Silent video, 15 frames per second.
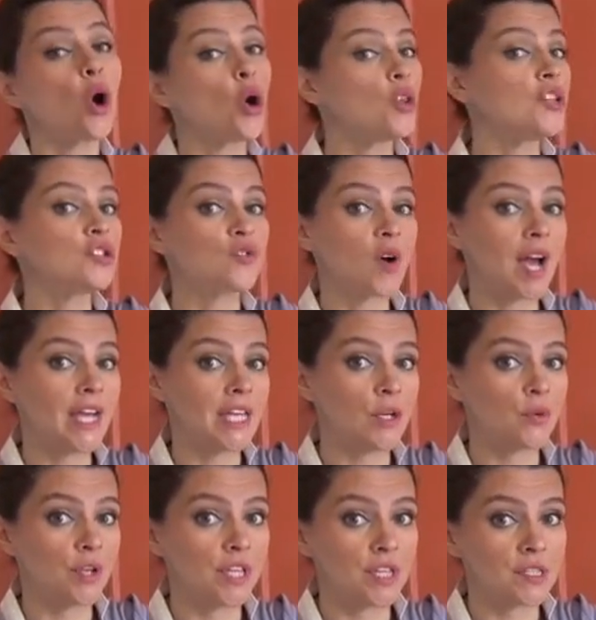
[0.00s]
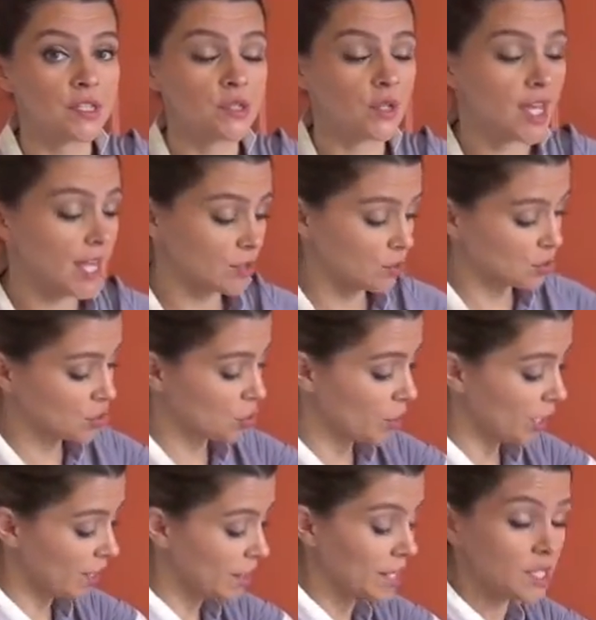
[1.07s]
all the dry ingredients together. So
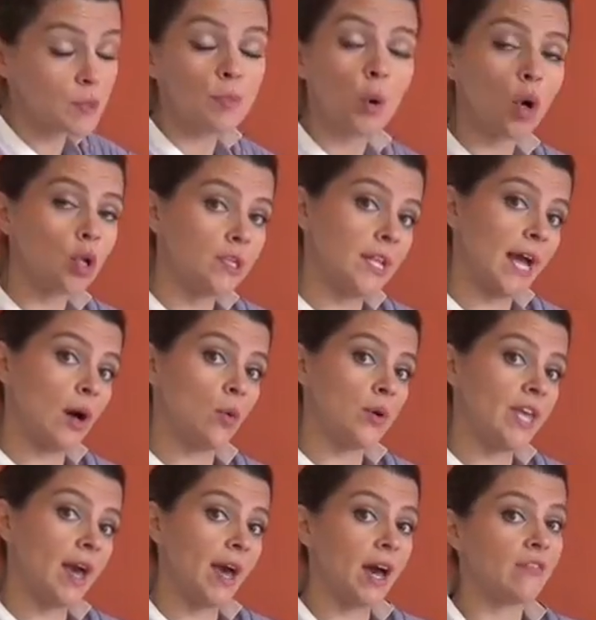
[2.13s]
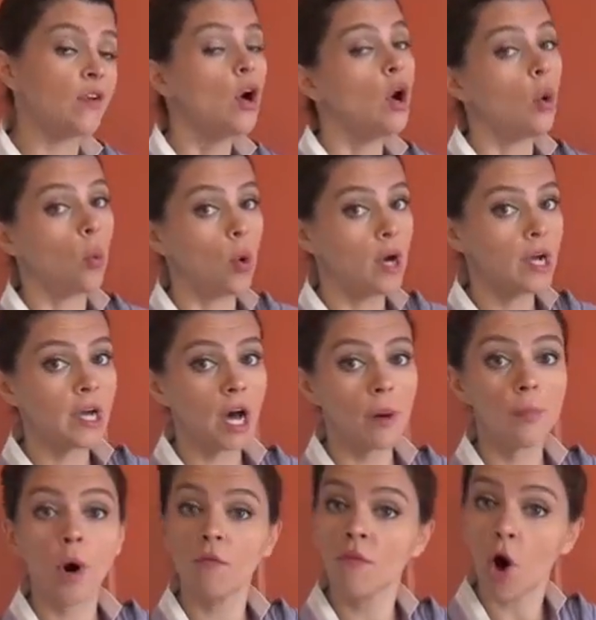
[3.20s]
in this bowl now we have one
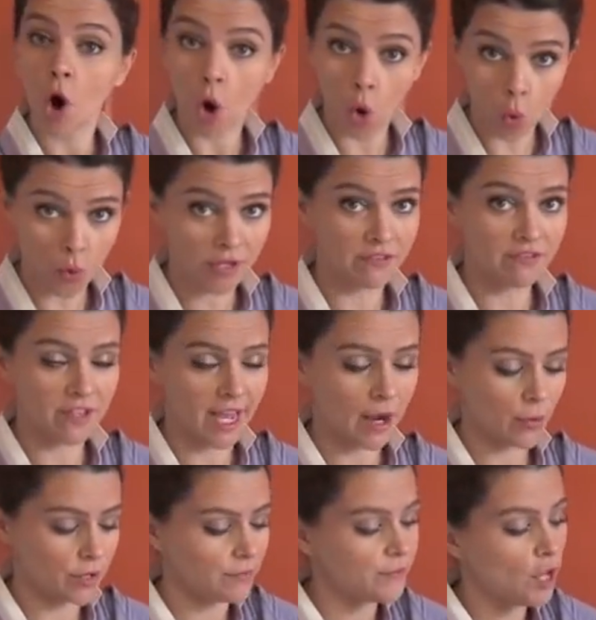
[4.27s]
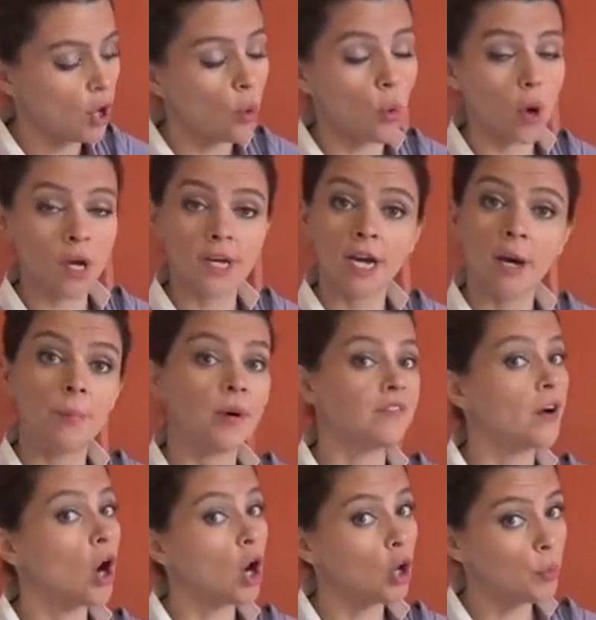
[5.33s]
cup of whole wheat flour, one cup
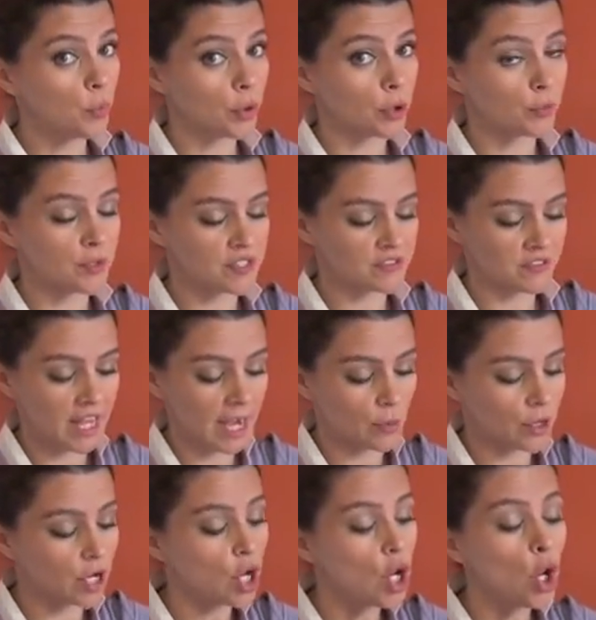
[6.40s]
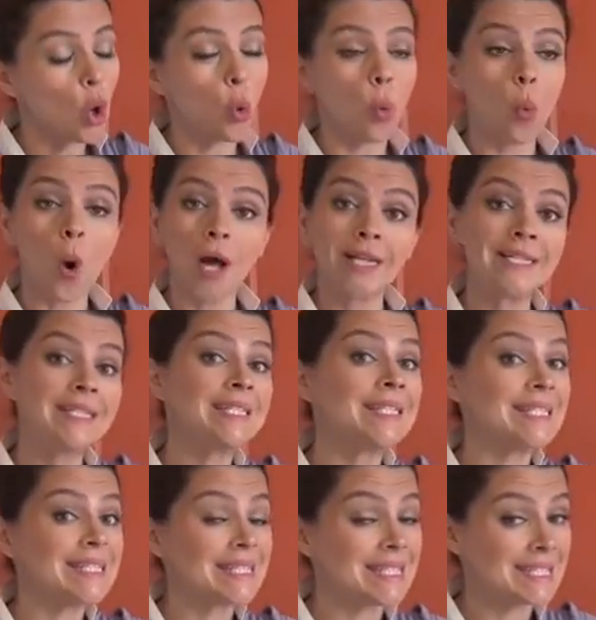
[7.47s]
of all-purpose flour, one
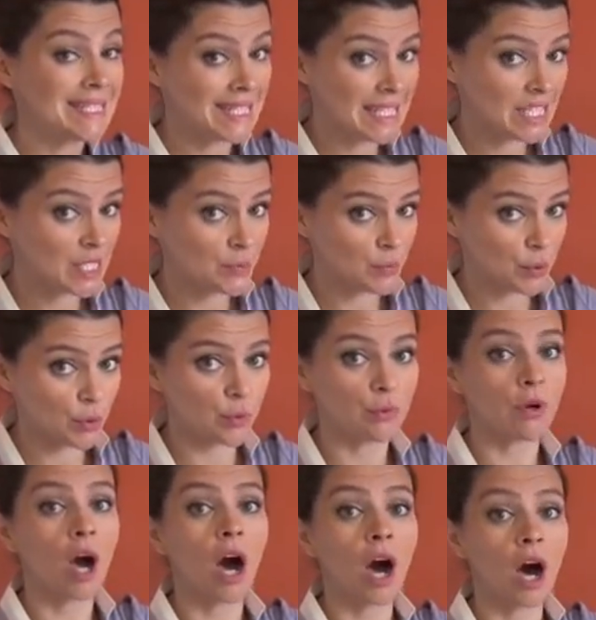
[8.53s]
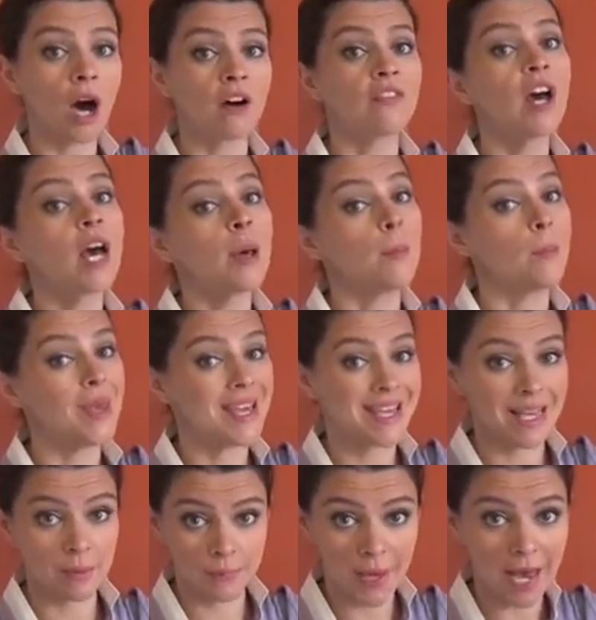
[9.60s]
teaspoon of
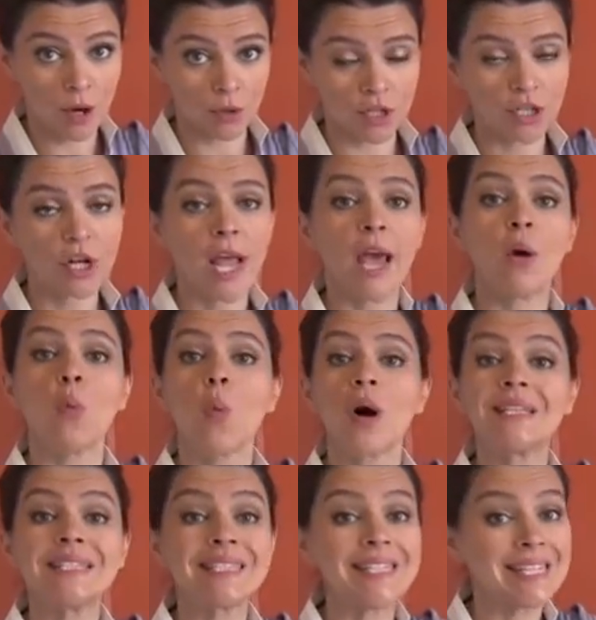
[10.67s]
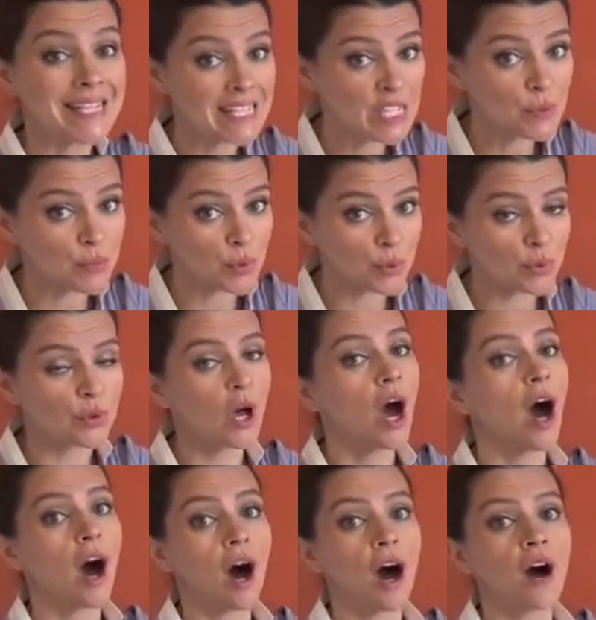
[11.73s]
baking powder, and one teaspoon
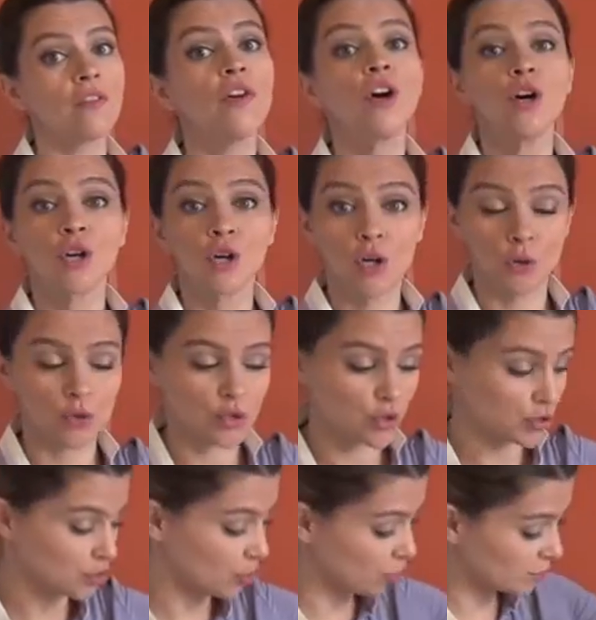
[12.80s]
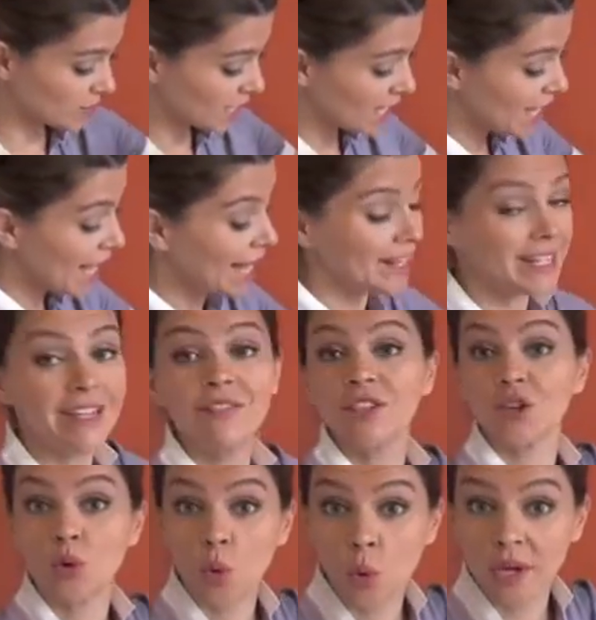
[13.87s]
of kosher salt. I'll give it
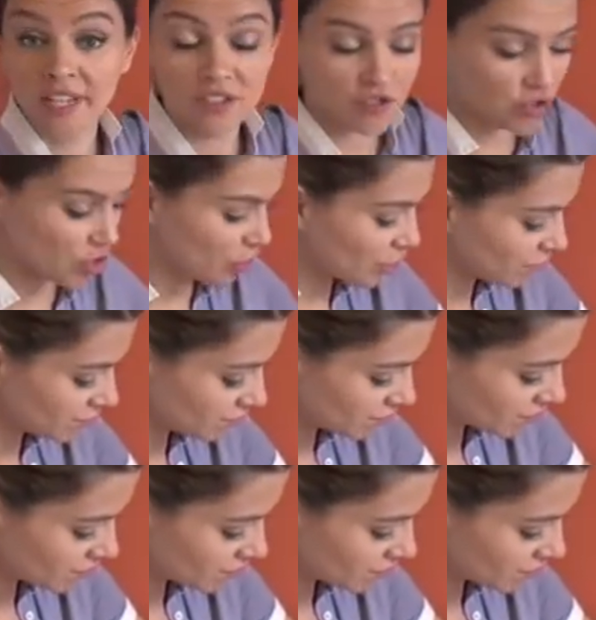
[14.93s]
a quick stir